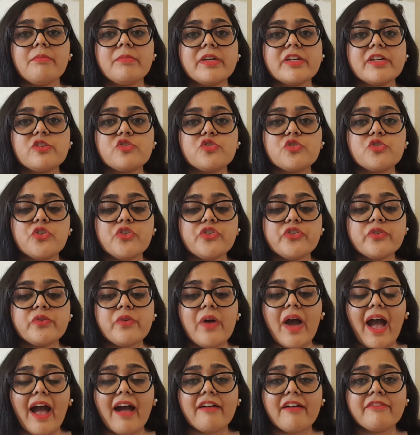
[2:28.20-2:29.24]
Make sure
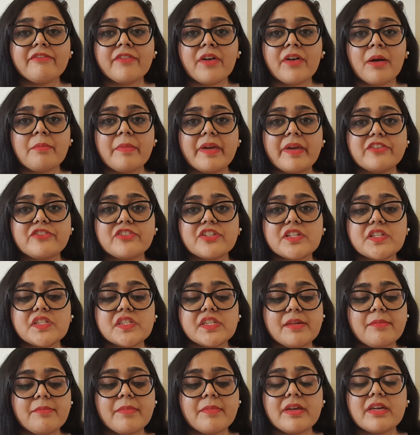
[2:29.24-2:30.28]
you have a
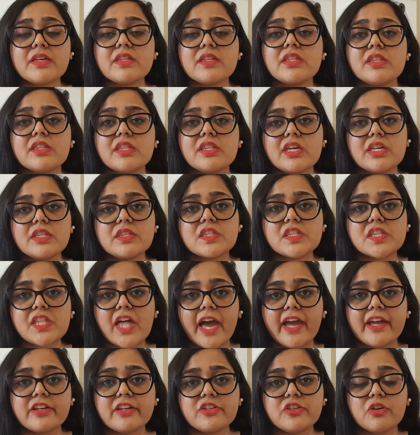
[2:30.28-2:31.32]
matrix SIM
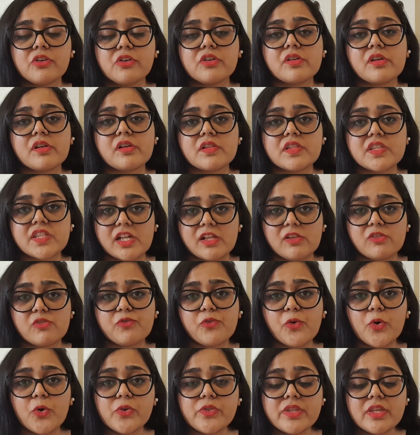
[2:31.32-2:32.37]
inside your cell
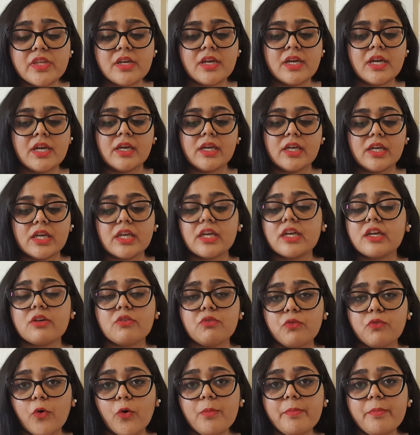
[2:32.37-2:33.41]
phone.
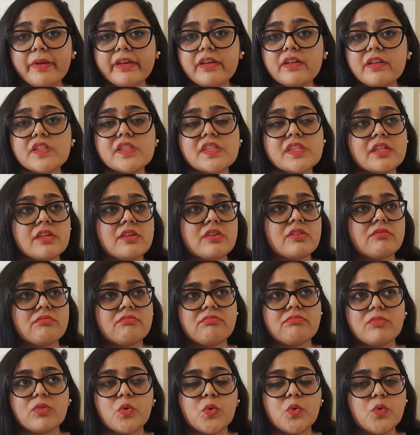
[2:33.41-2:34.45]
Ek wo, because
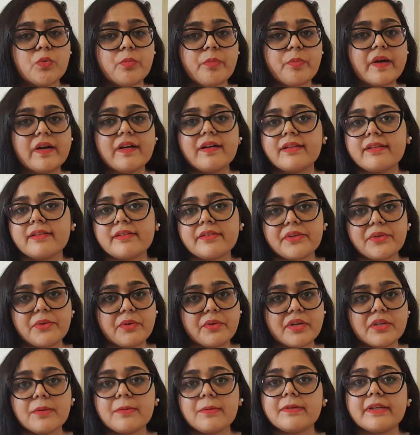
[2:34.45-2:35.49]
Uber
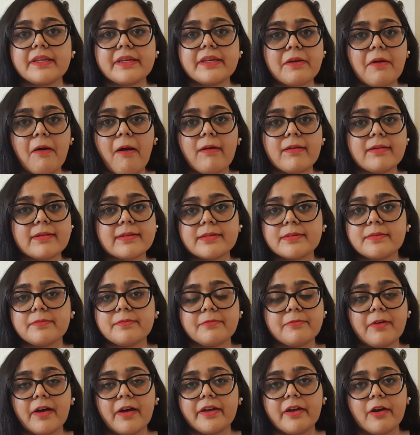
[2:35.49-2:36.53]
you can only call it
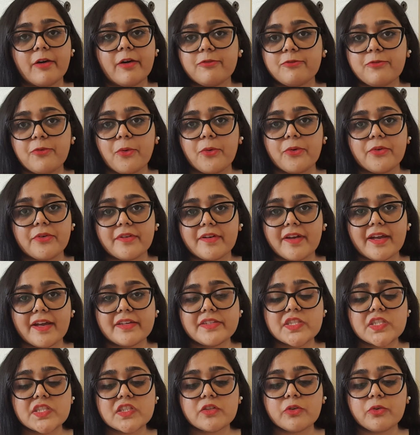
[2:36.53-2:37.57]
via phone,
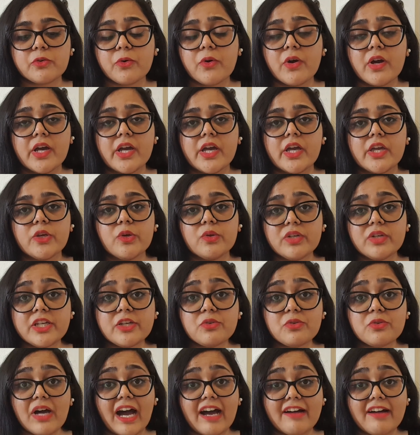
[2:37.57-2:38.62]
right? So you
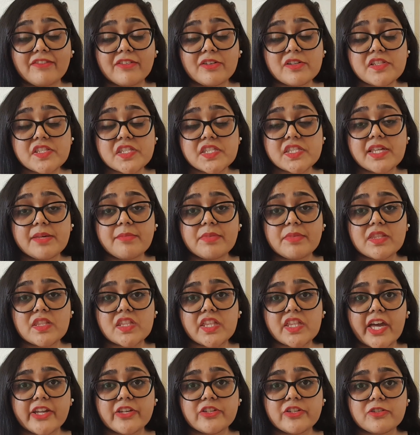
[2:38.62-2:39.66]
need to have a SIM
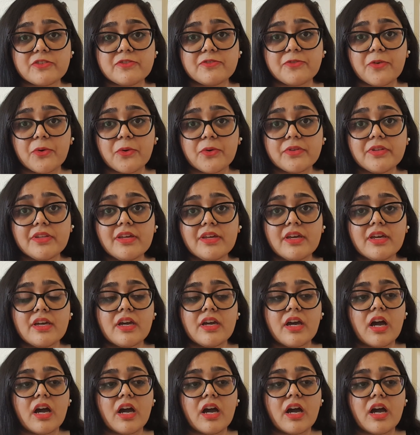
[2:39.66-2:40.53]
inside your phone.